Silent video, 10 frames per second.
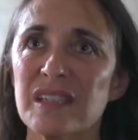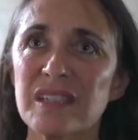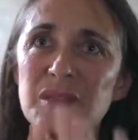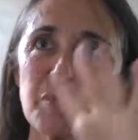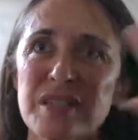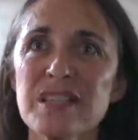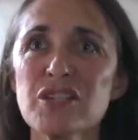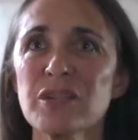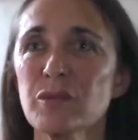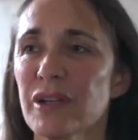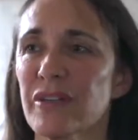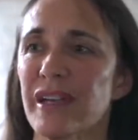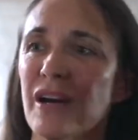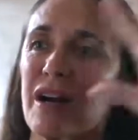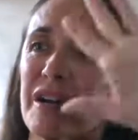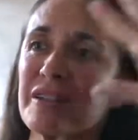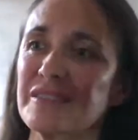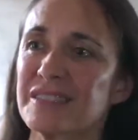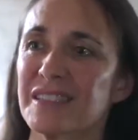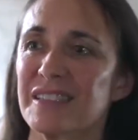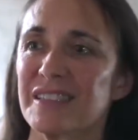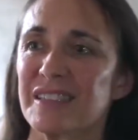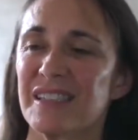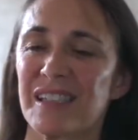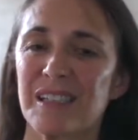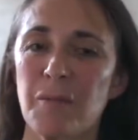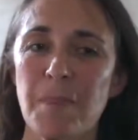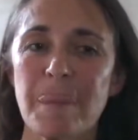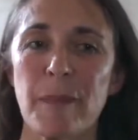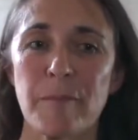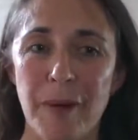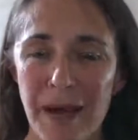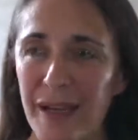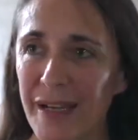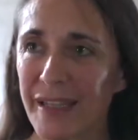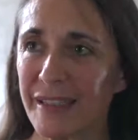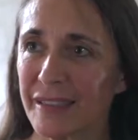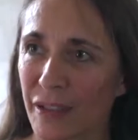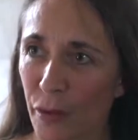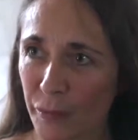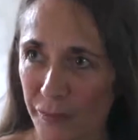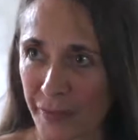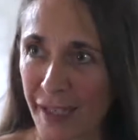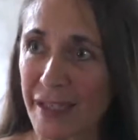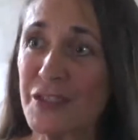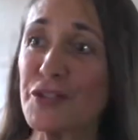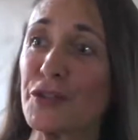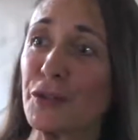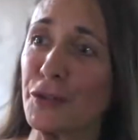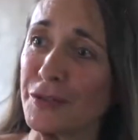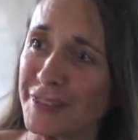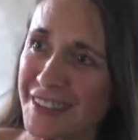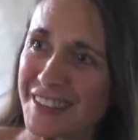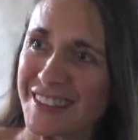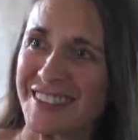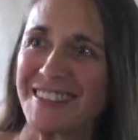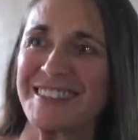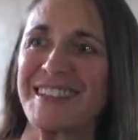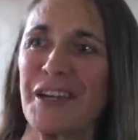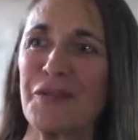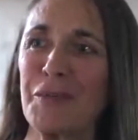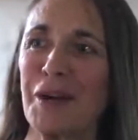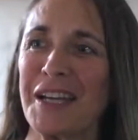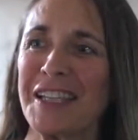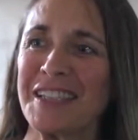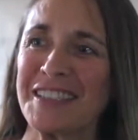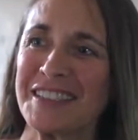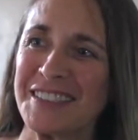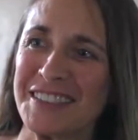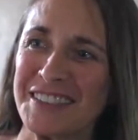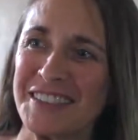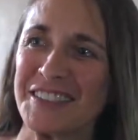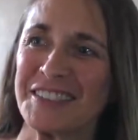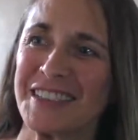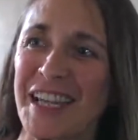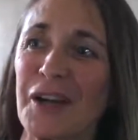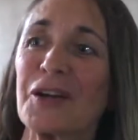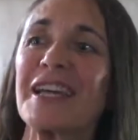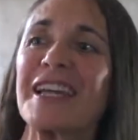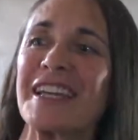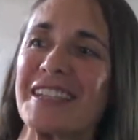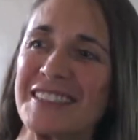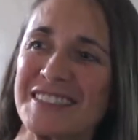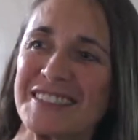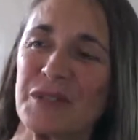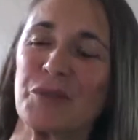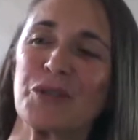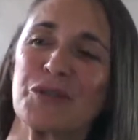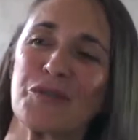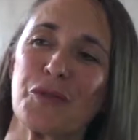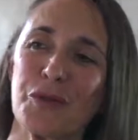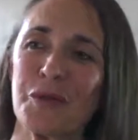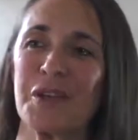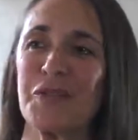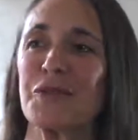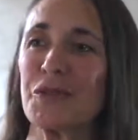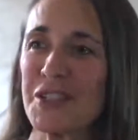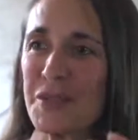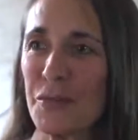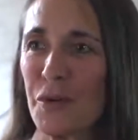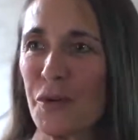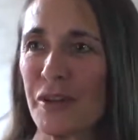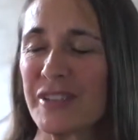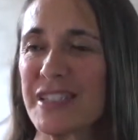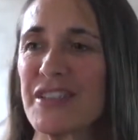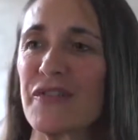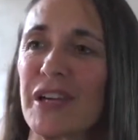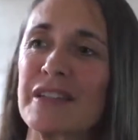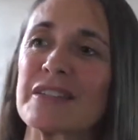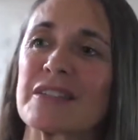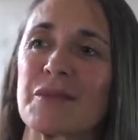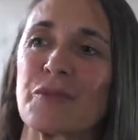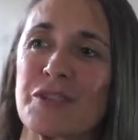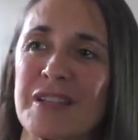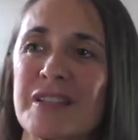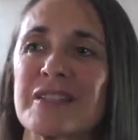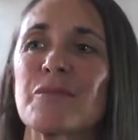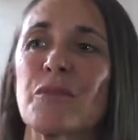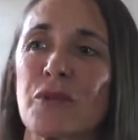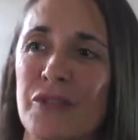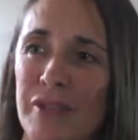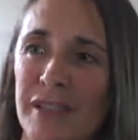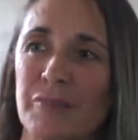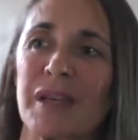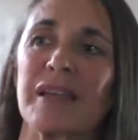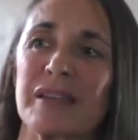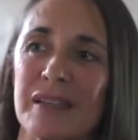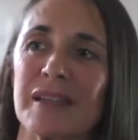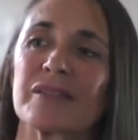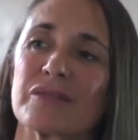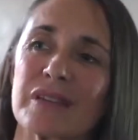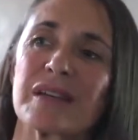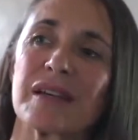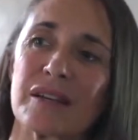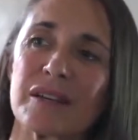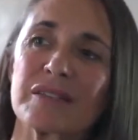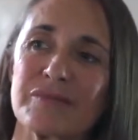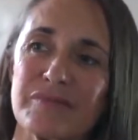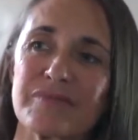in the position where they are um, by oh, thanks to everybody uh, carrying the burden for them. And of course, the more disadvantaged the person is, the more pain they have to carry.